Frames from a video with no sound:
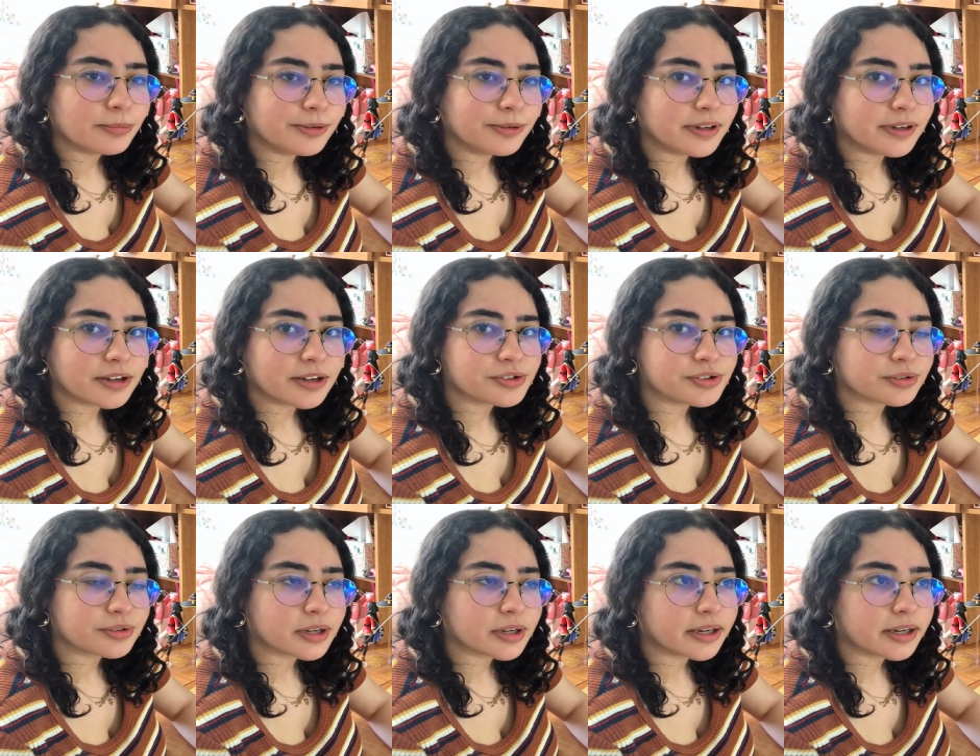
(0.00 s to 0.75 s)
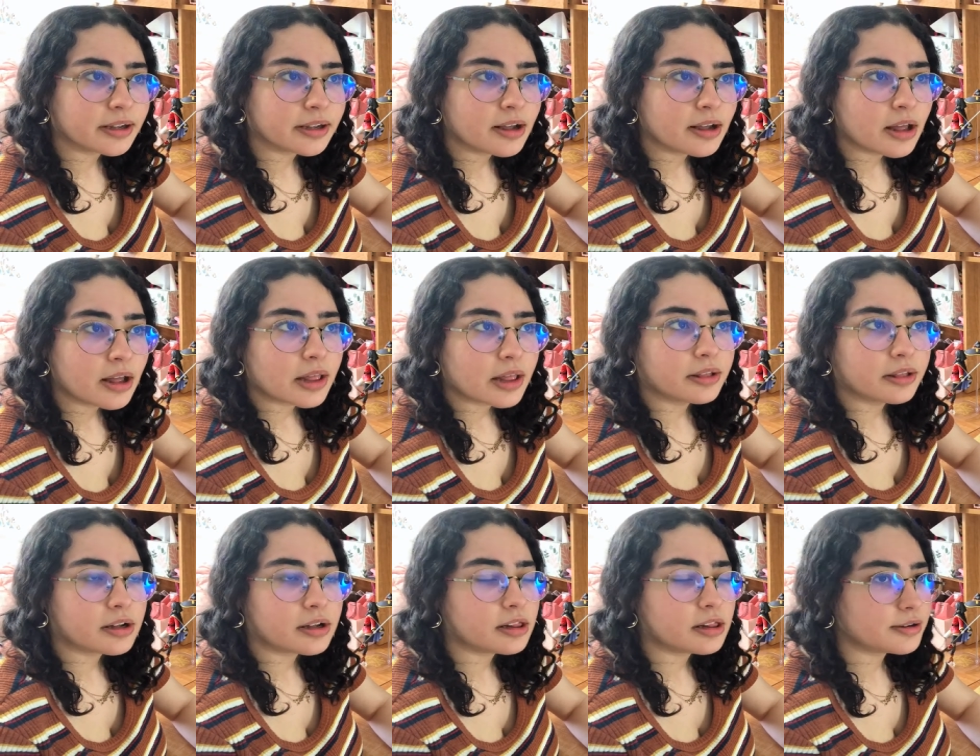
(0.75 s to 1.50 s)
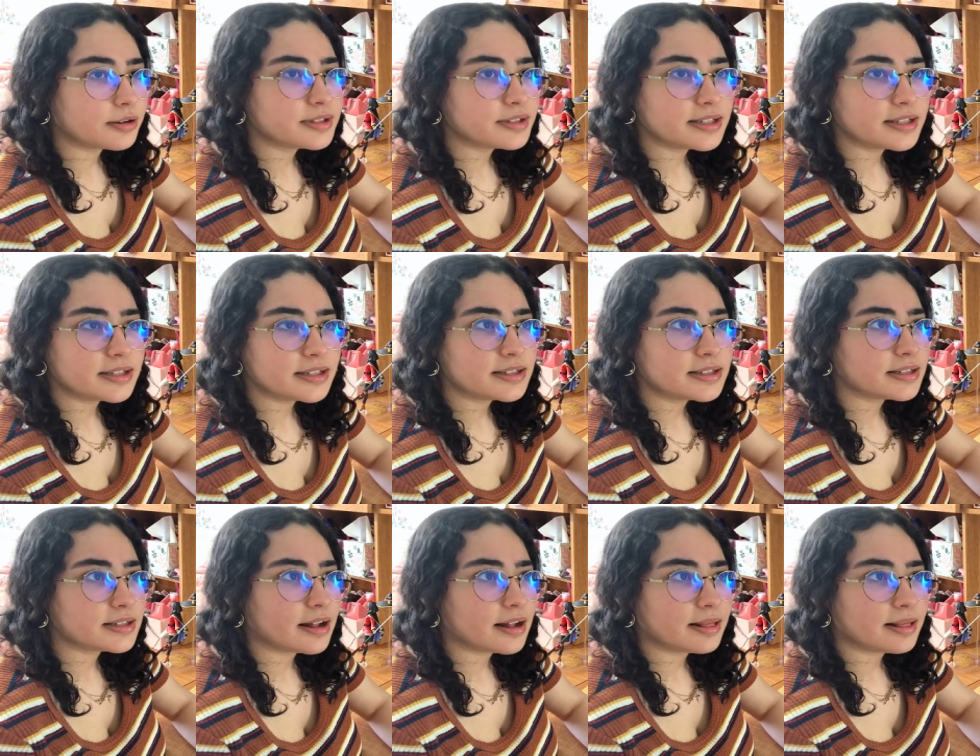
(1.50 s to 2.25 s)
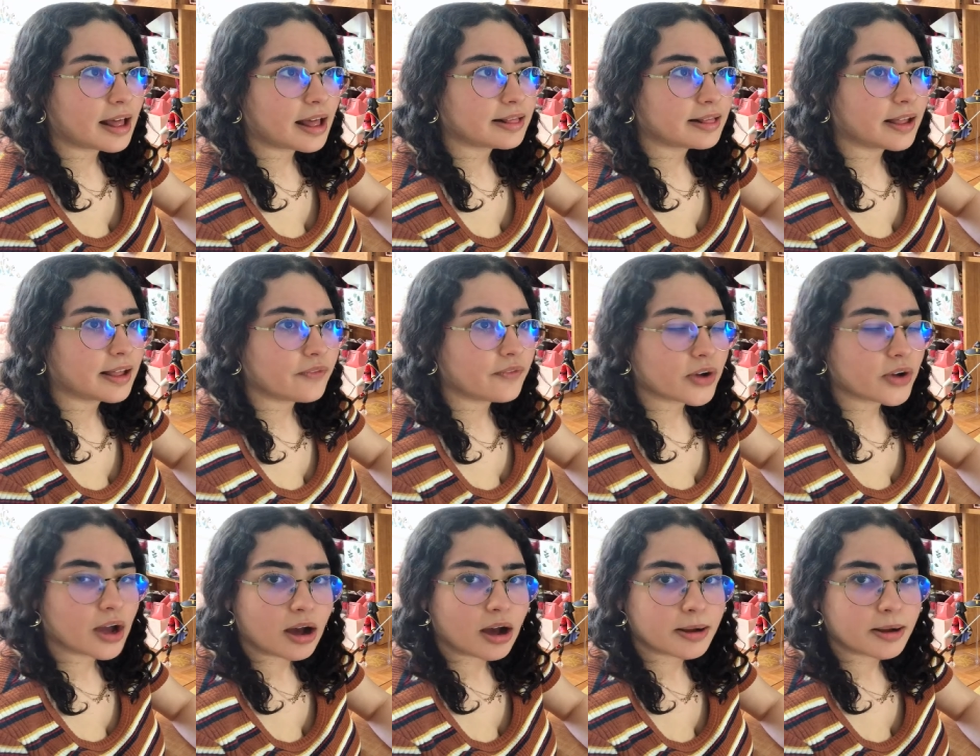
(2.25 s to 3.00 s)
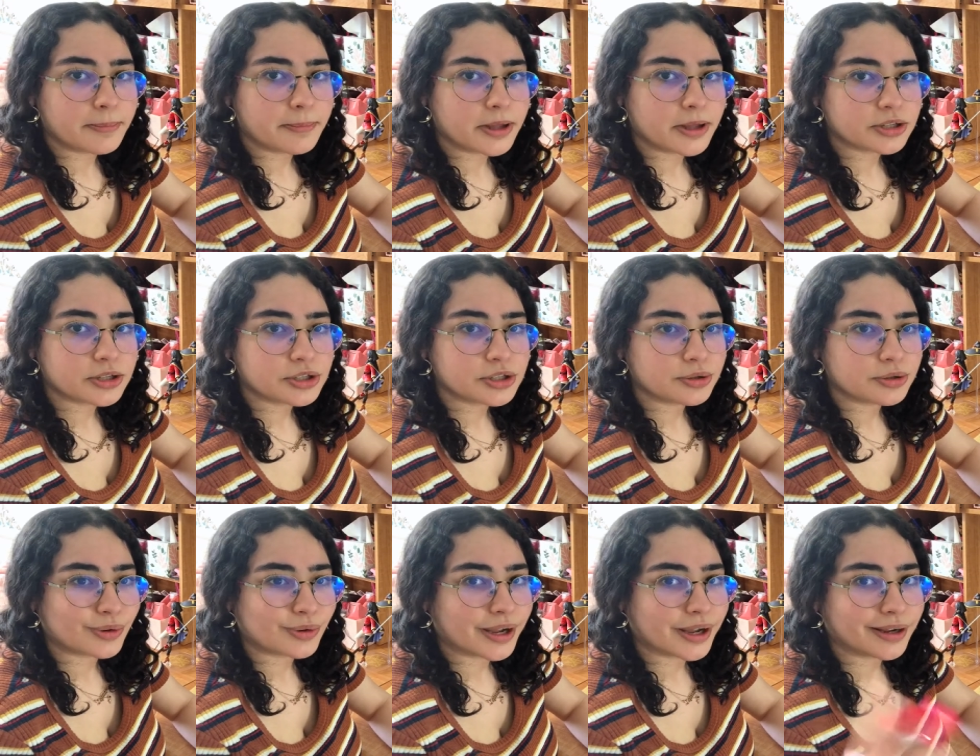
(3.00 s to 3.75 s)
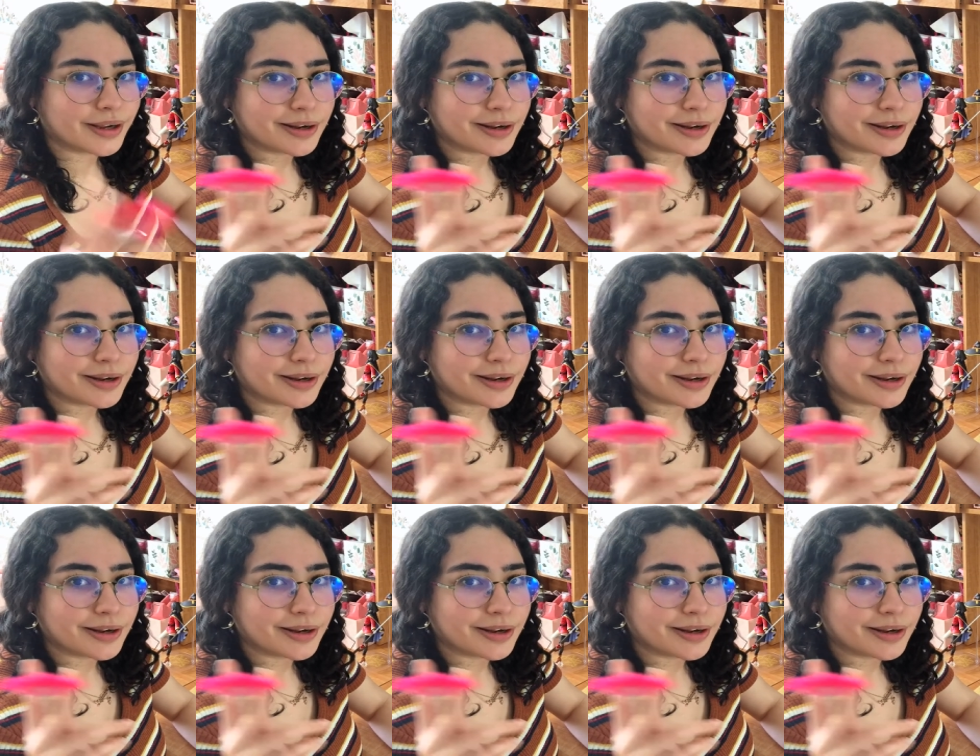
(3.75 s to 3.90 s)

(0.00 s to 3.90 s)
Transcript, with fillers: Moon Nendroid. The closest that they've come to a